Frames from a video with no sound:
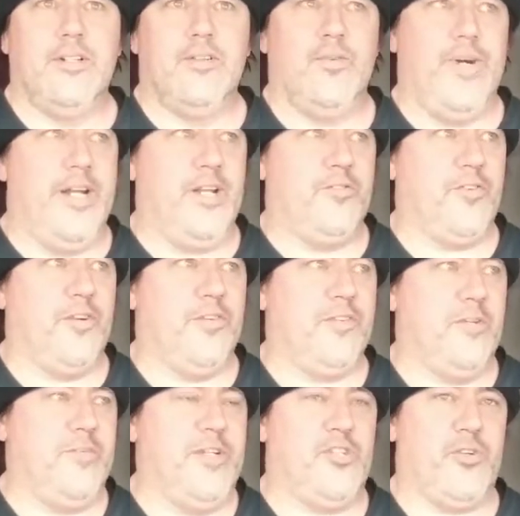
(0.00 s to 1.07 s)
waiting for this
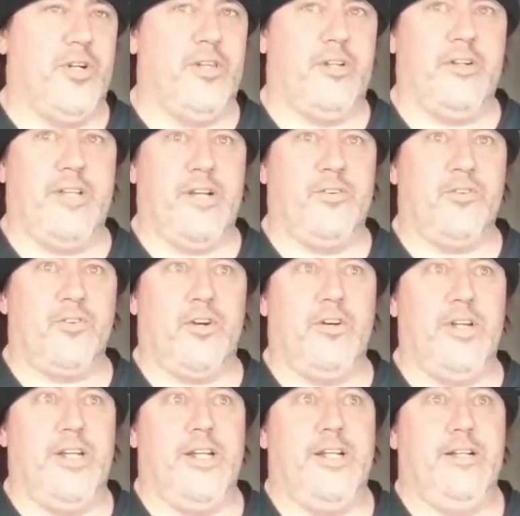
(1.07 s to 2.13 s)
empty trailer that was
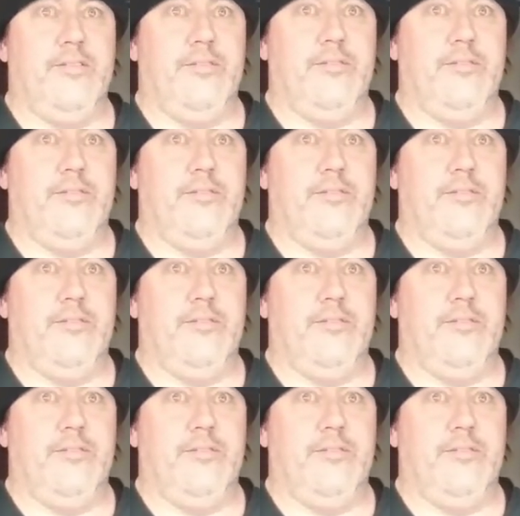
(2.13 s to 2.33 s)
already